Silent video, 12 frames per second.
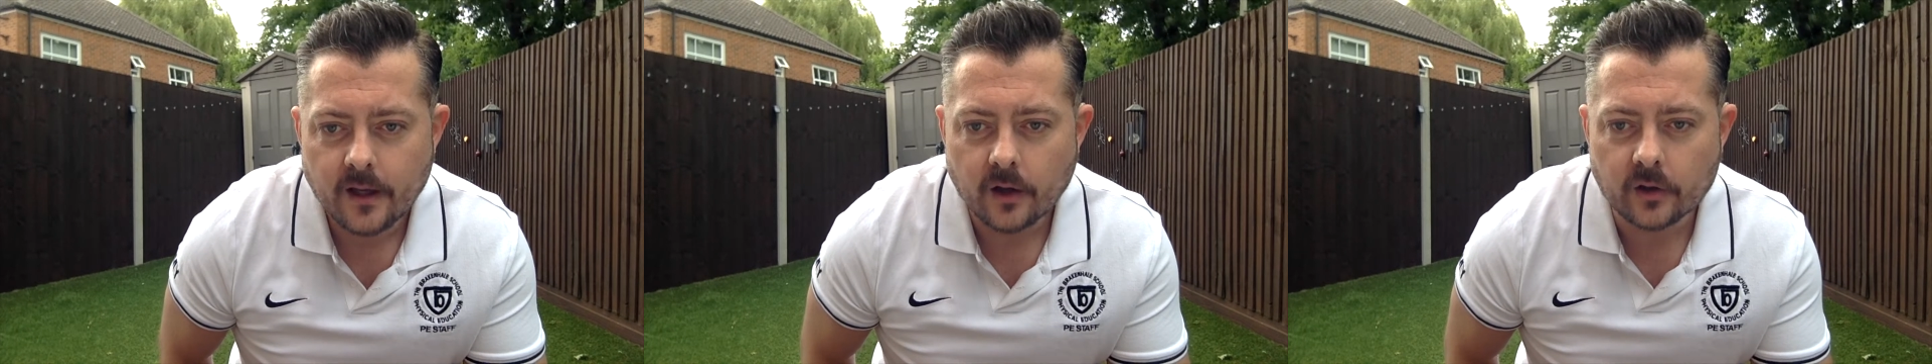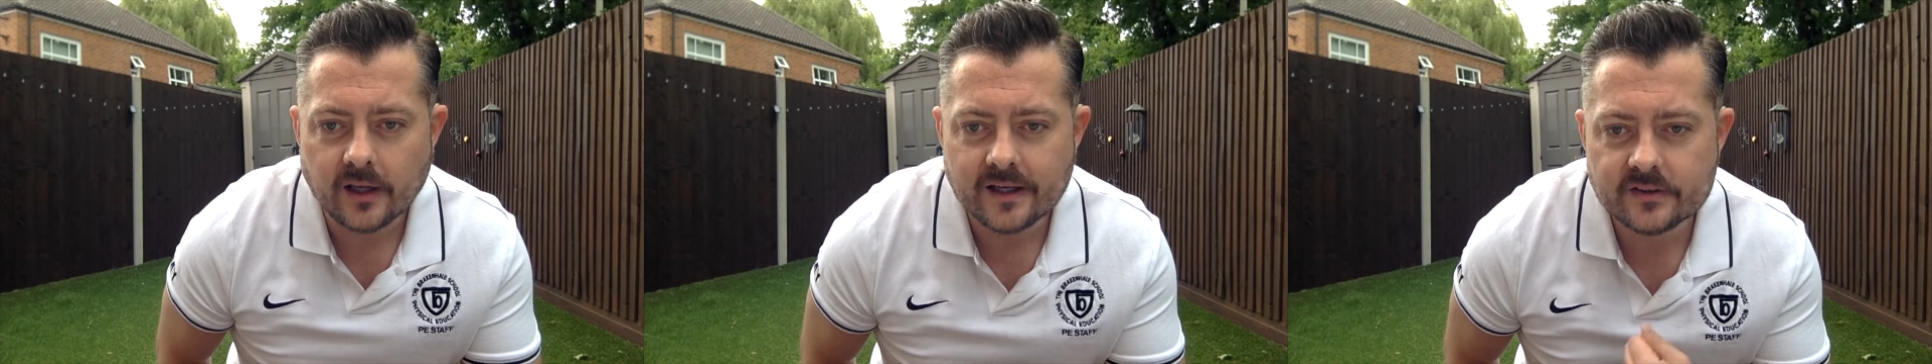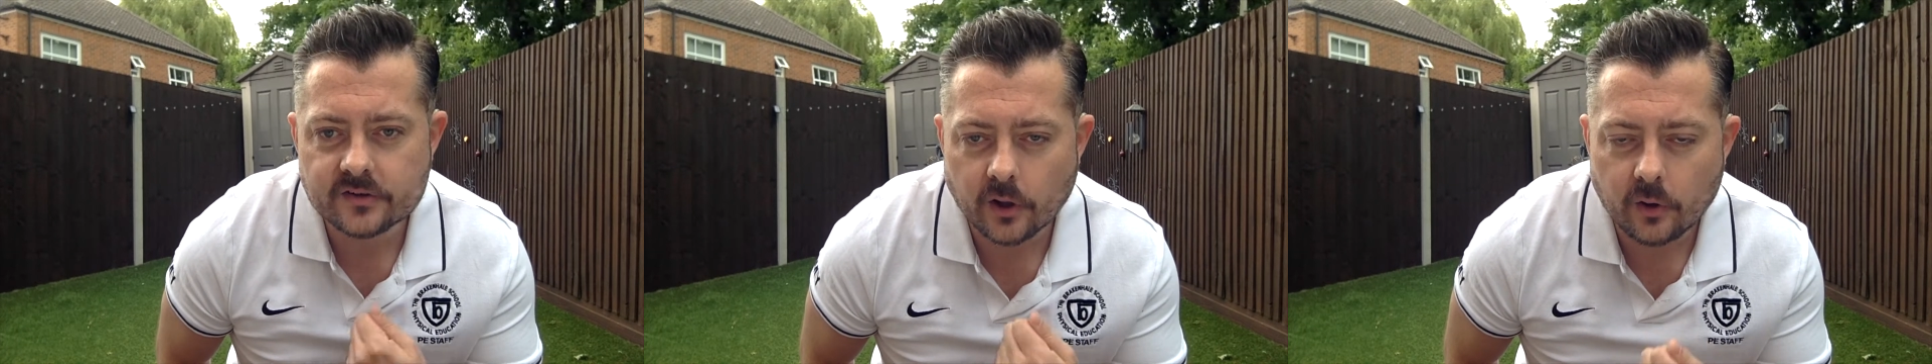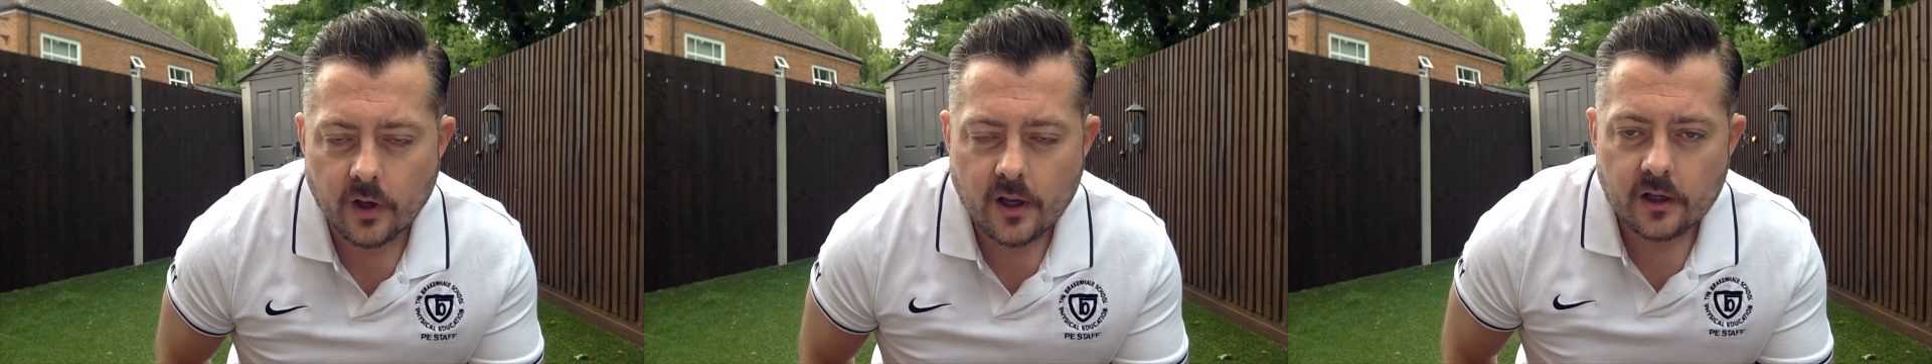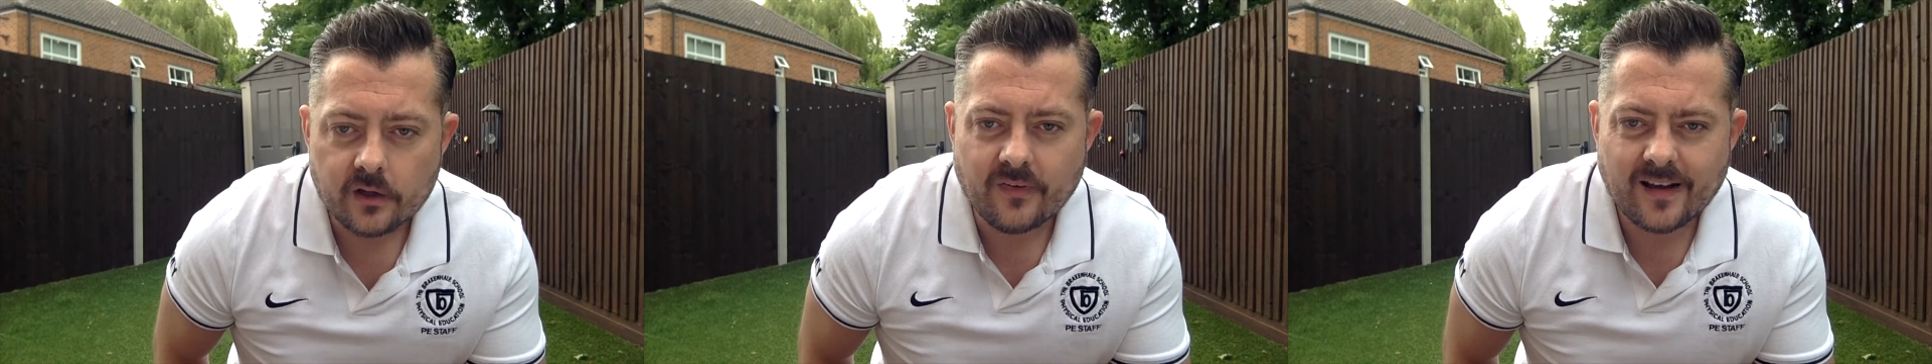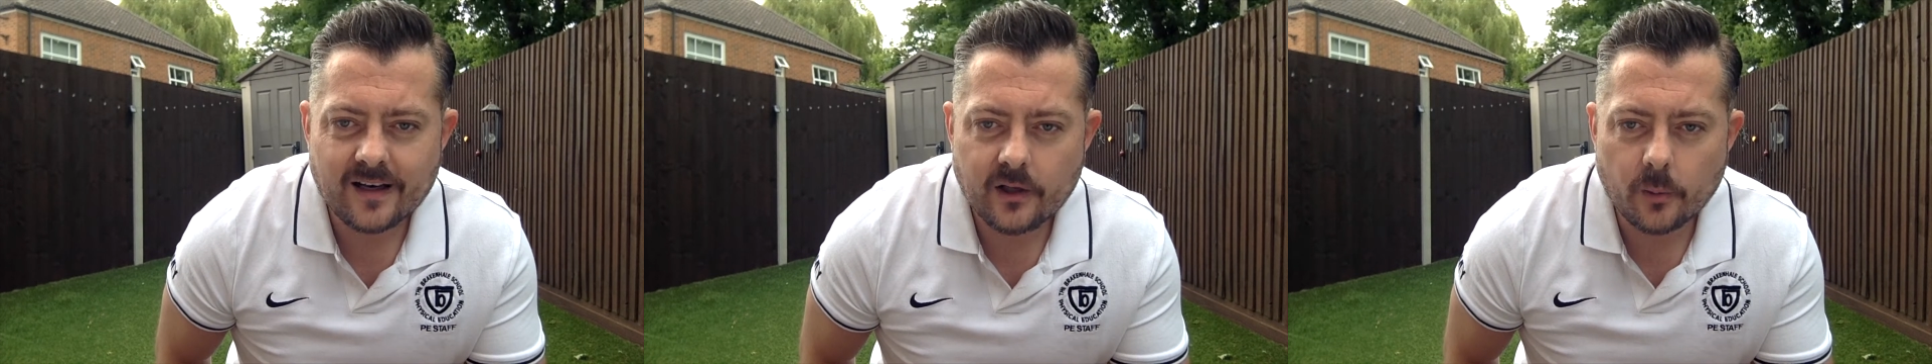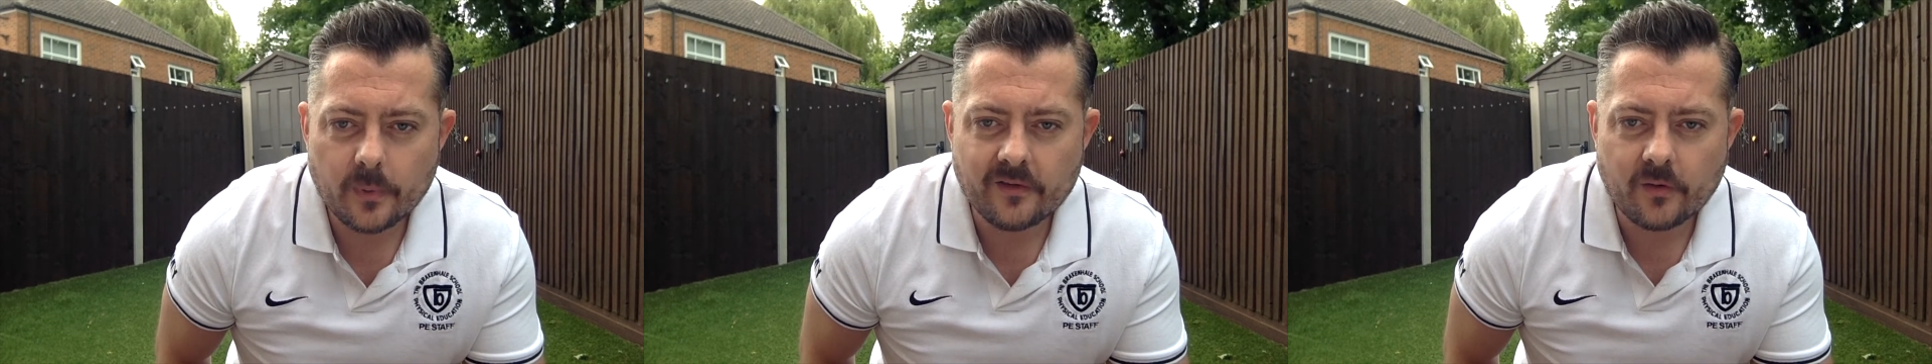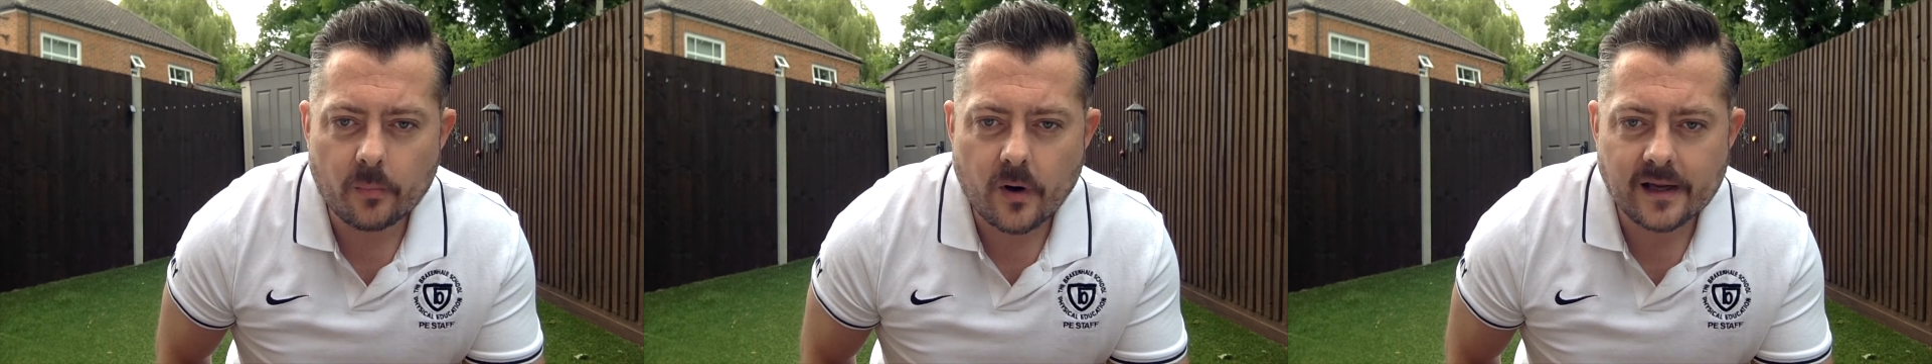Okay, so you've had a little bit of
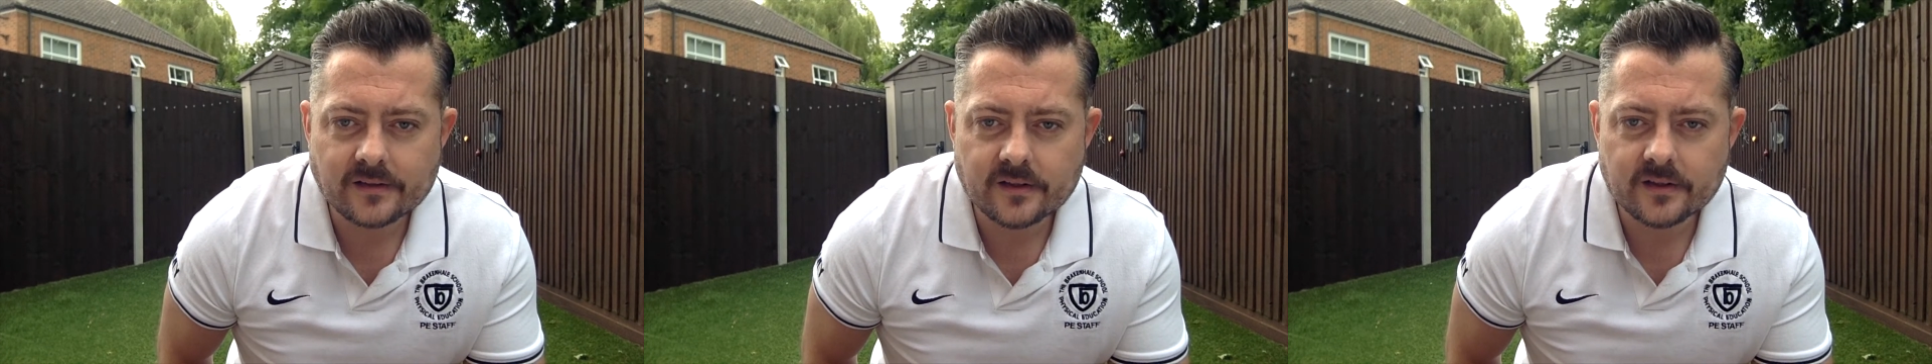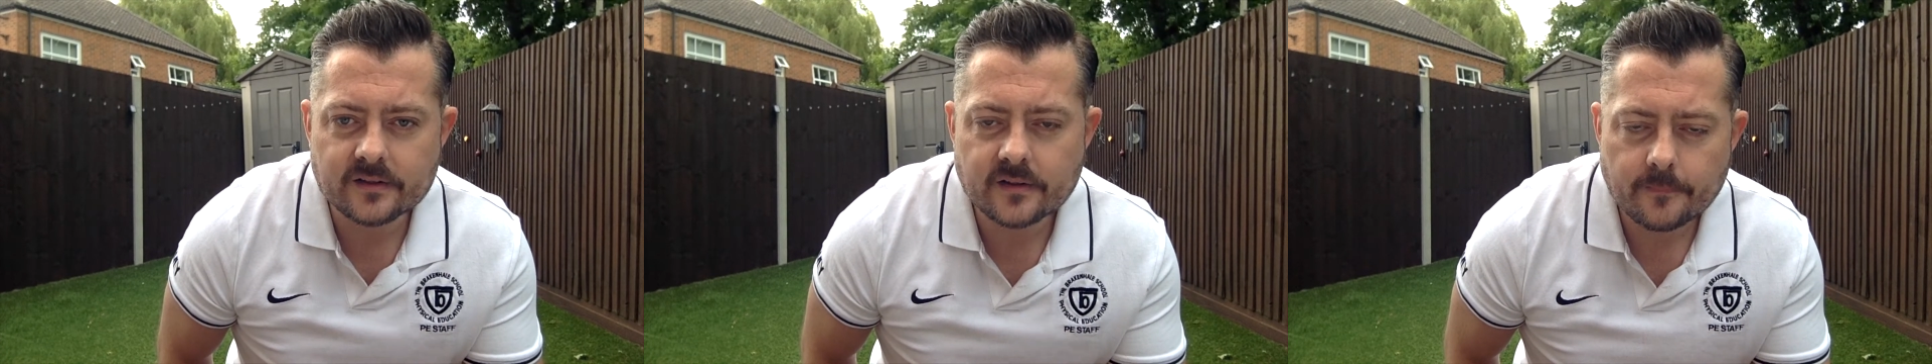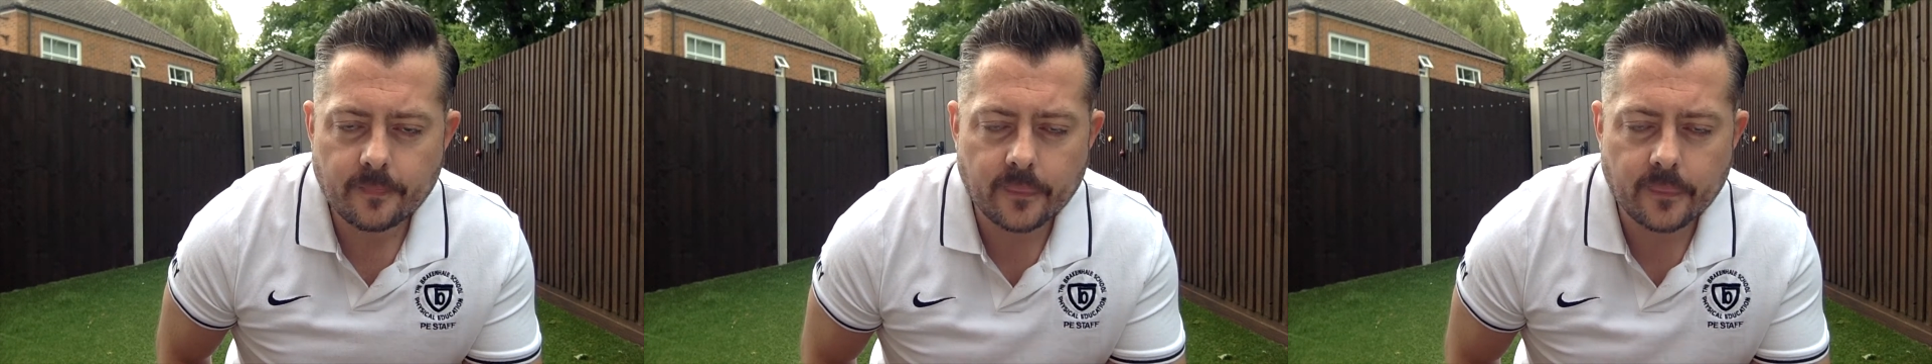a practice,